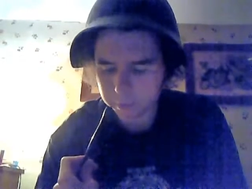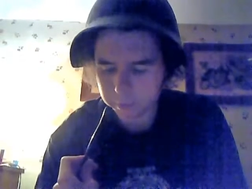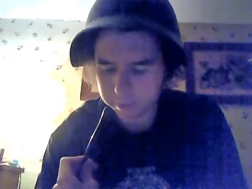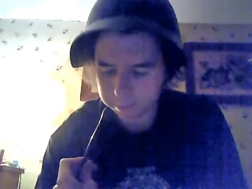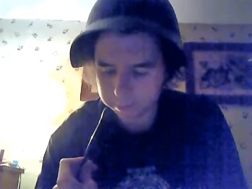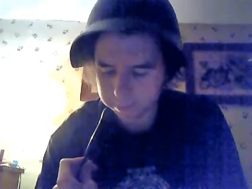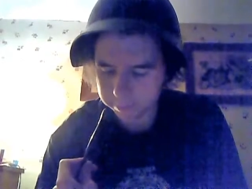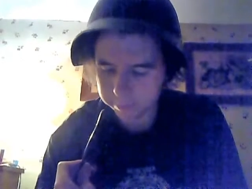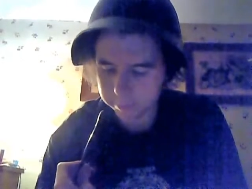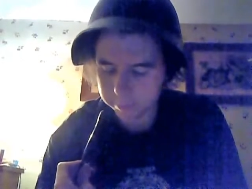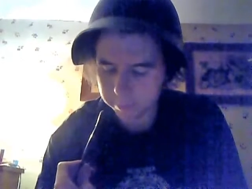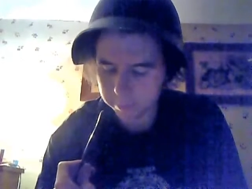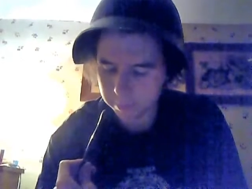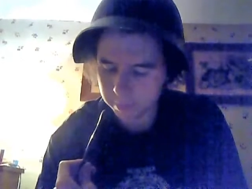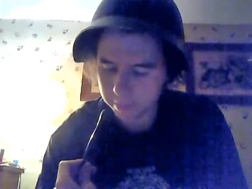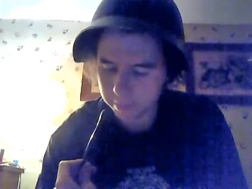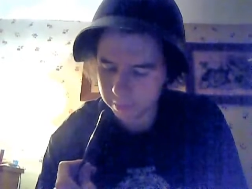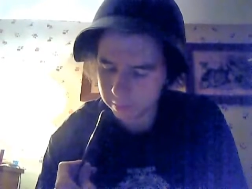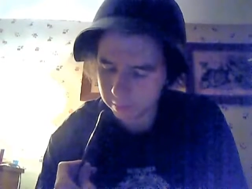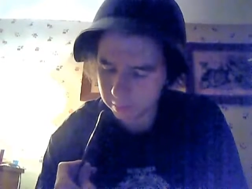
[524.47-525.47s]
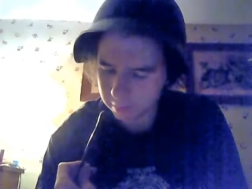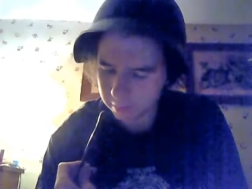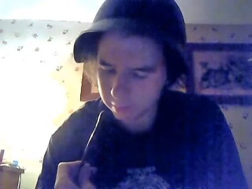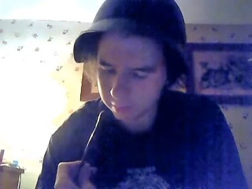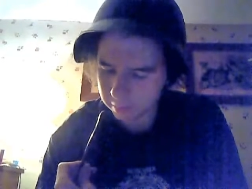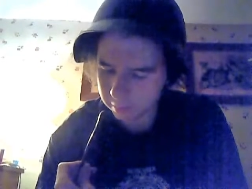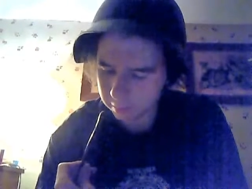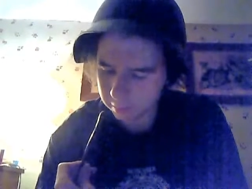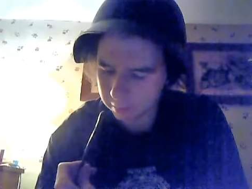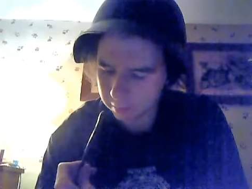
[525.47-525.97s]

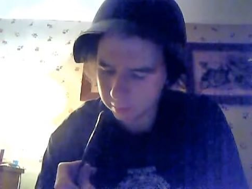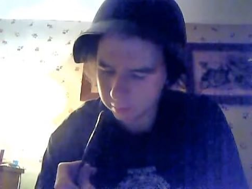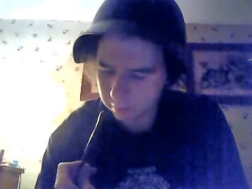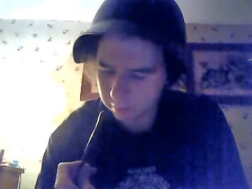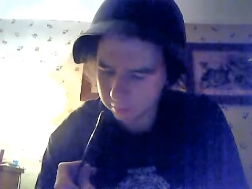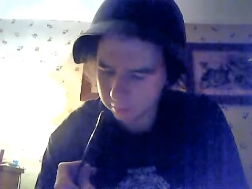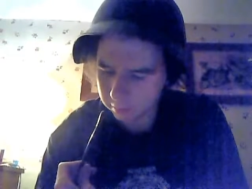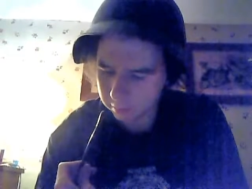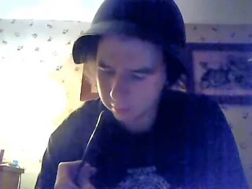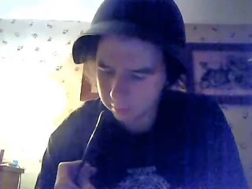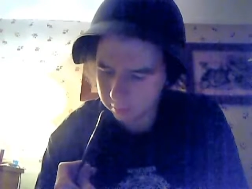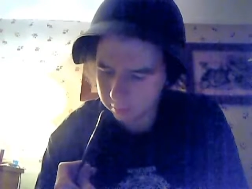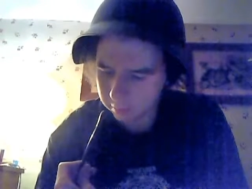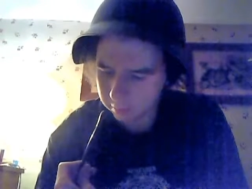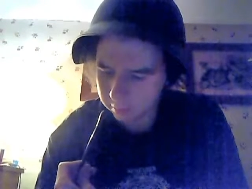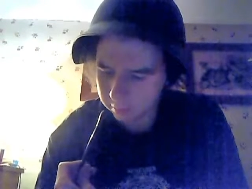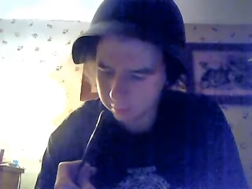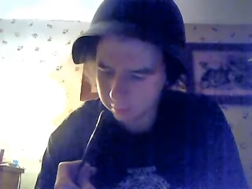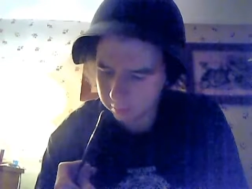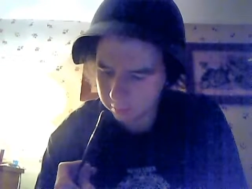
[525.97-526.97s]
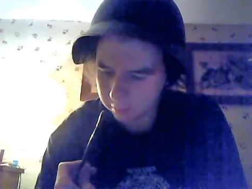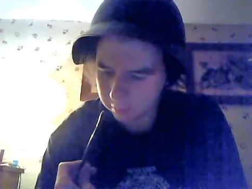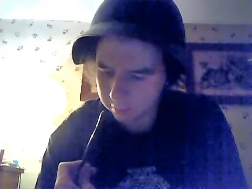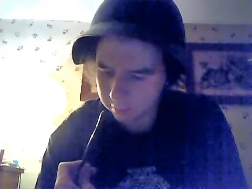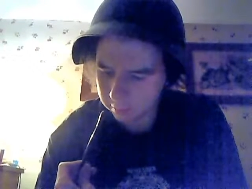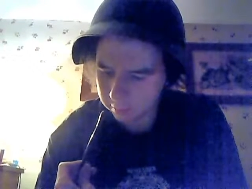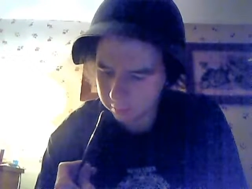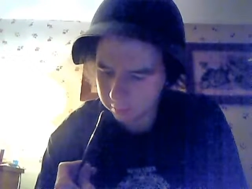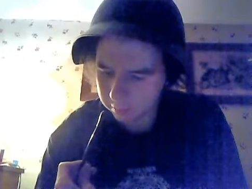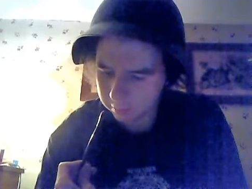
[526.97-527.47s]

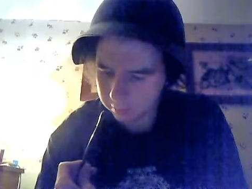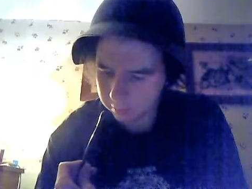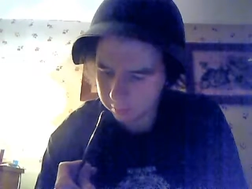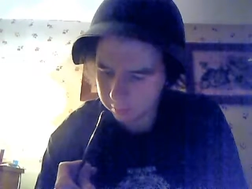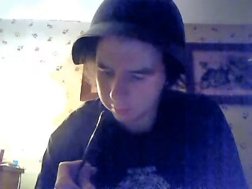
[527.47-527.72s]
(silence)